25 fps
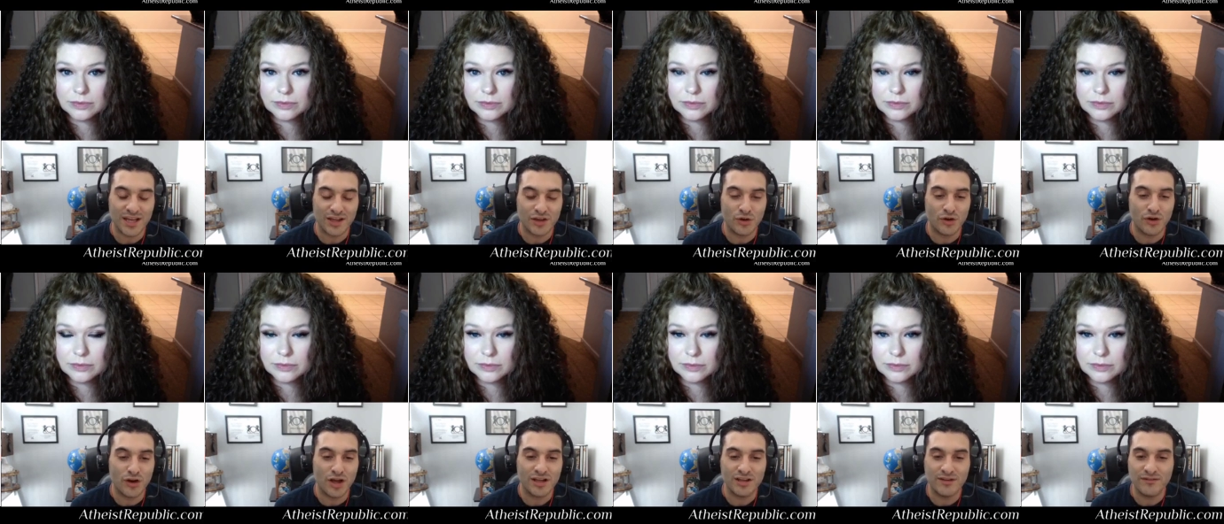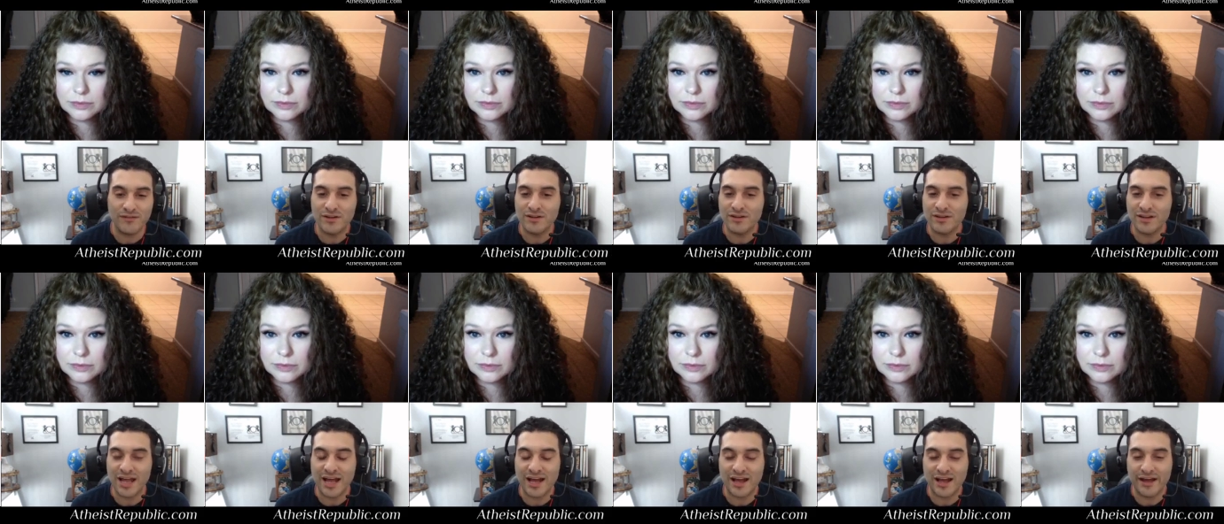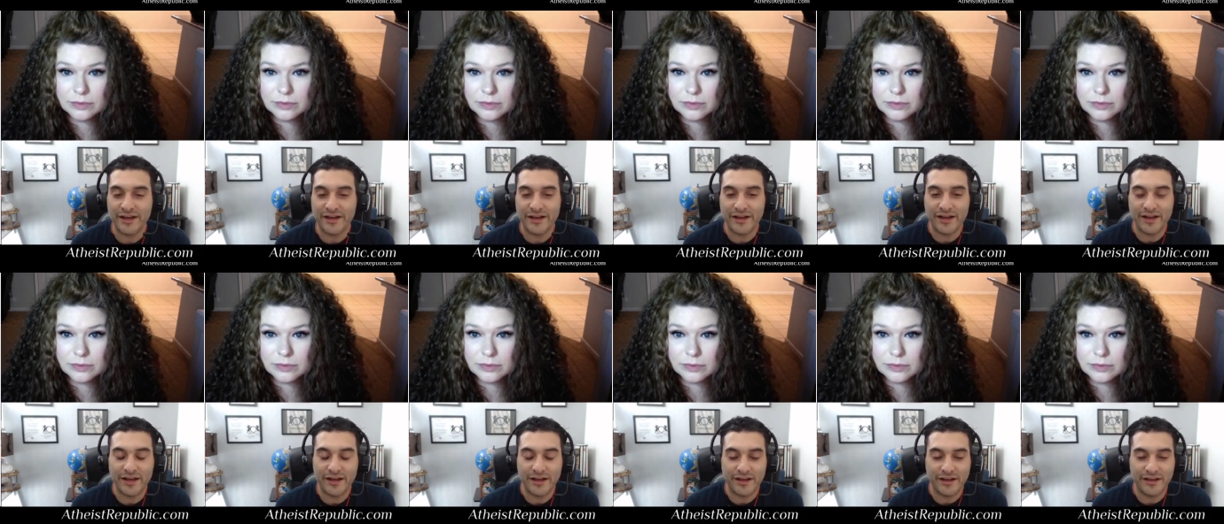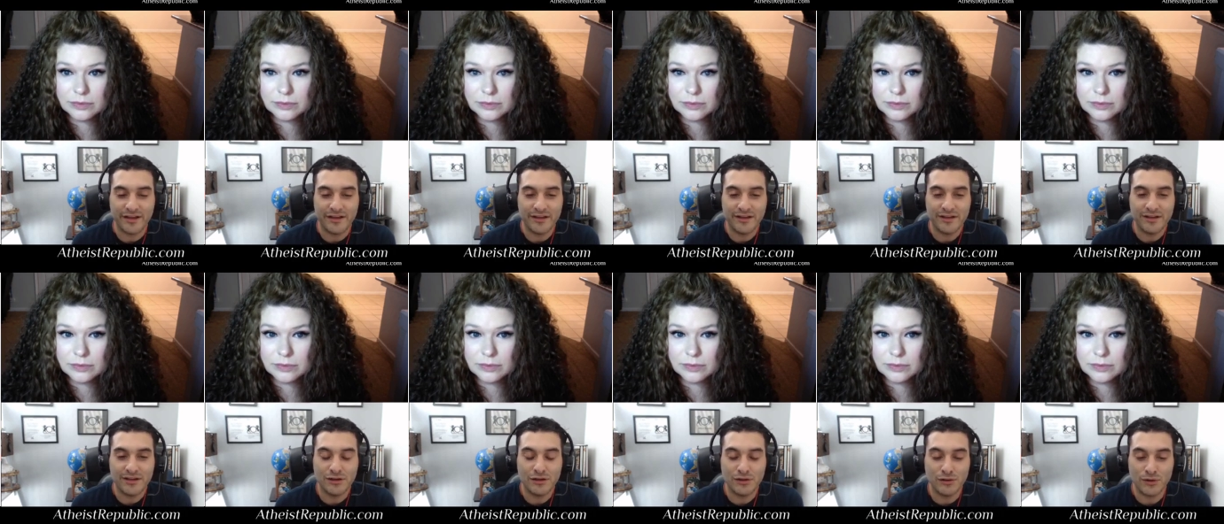Speaker 1: you're not even
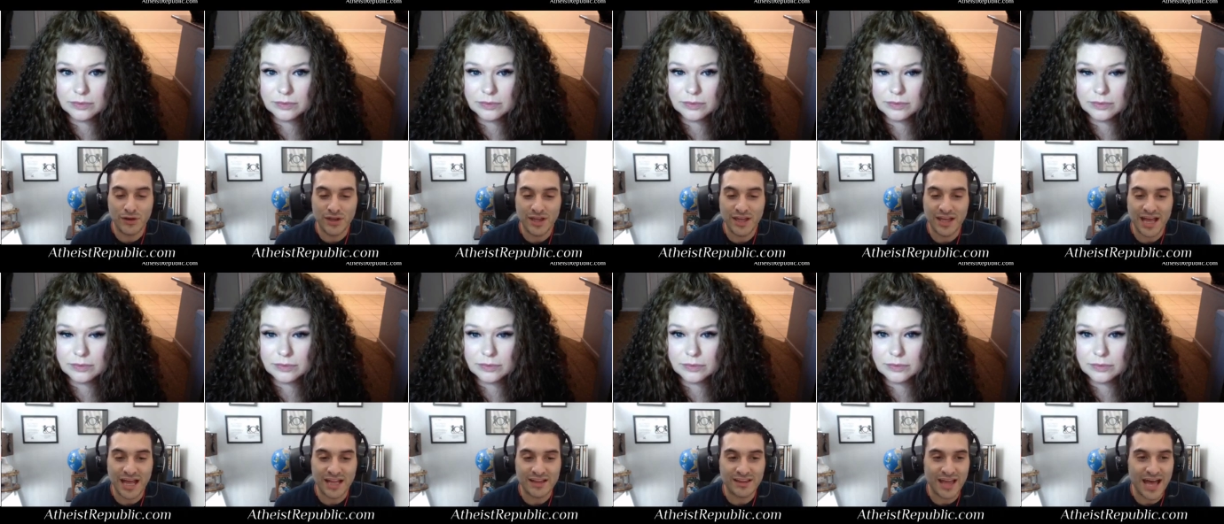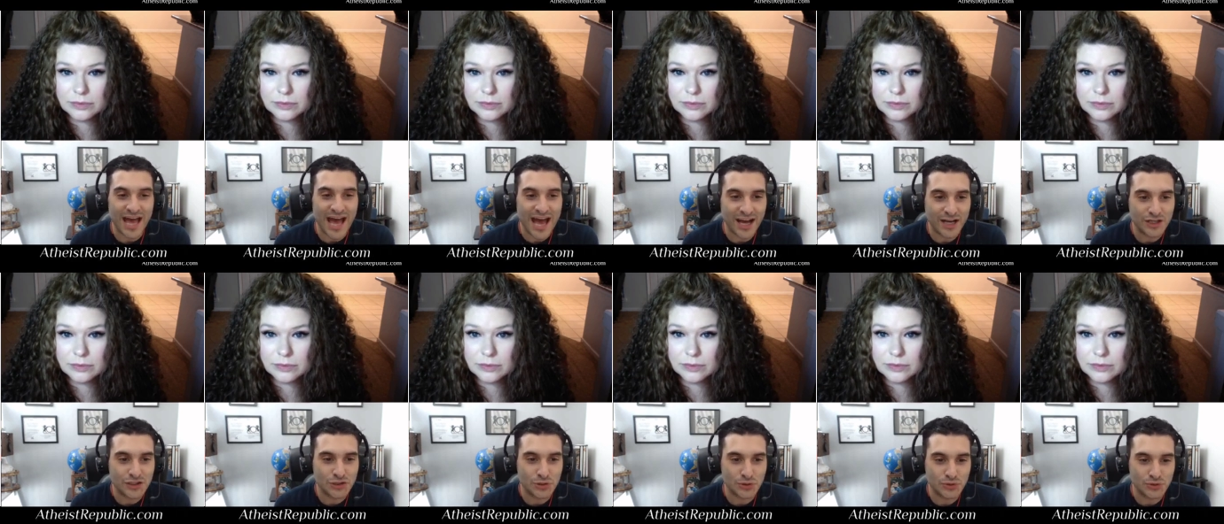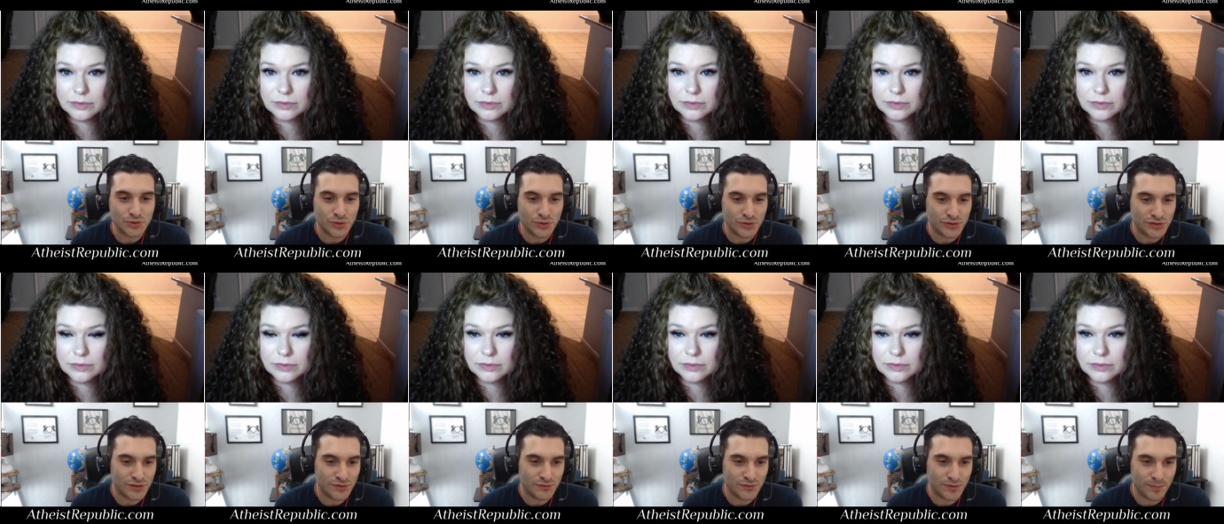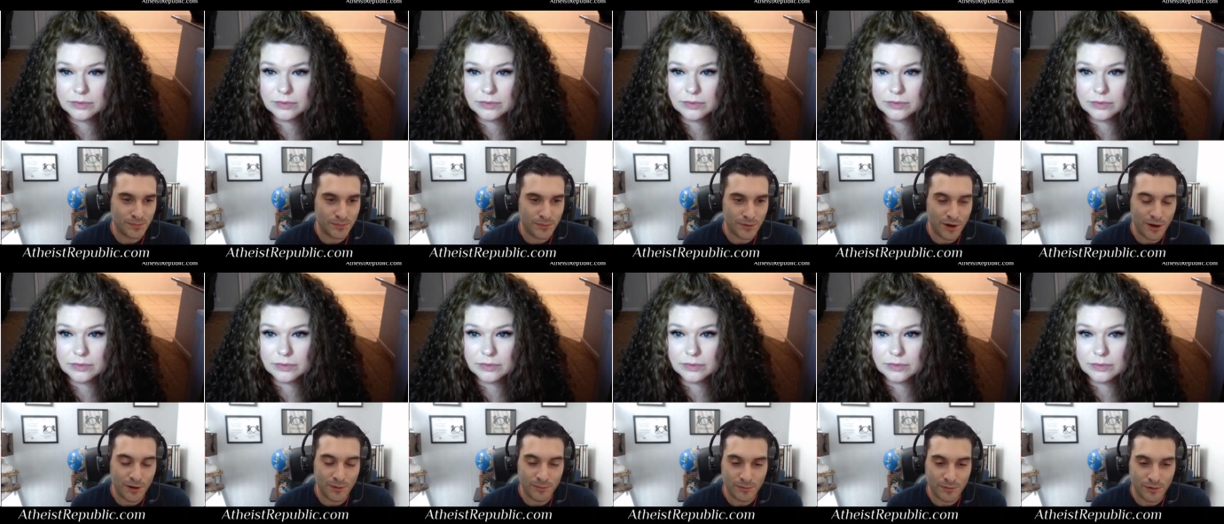looking at the actual source of the
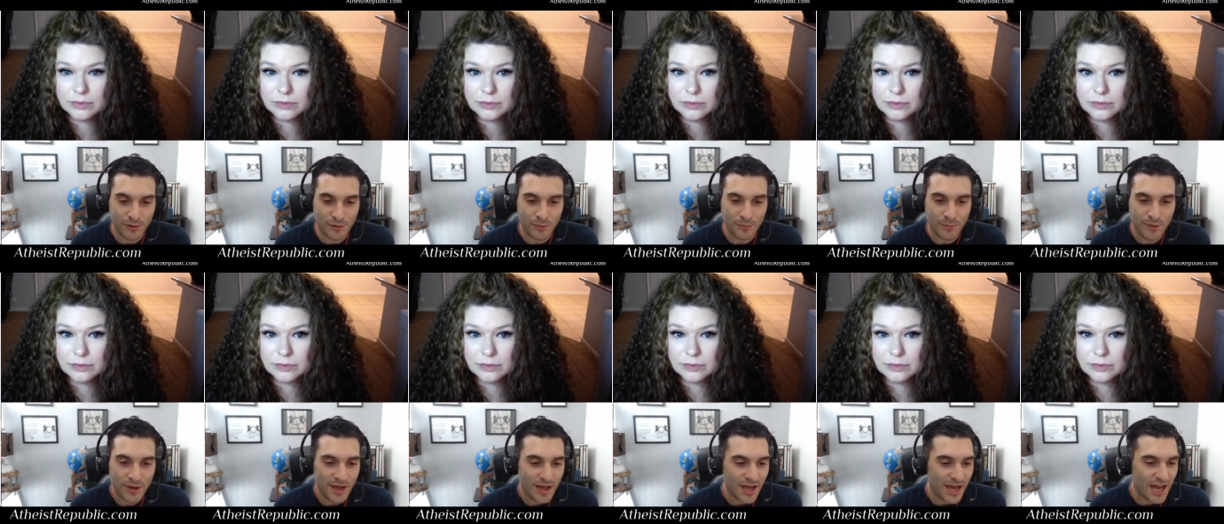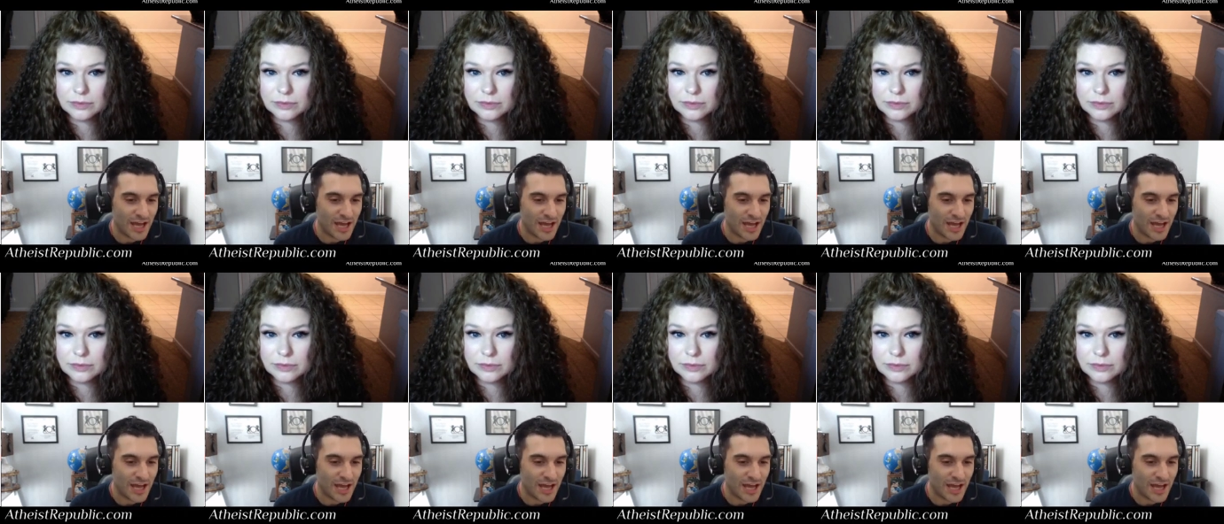problem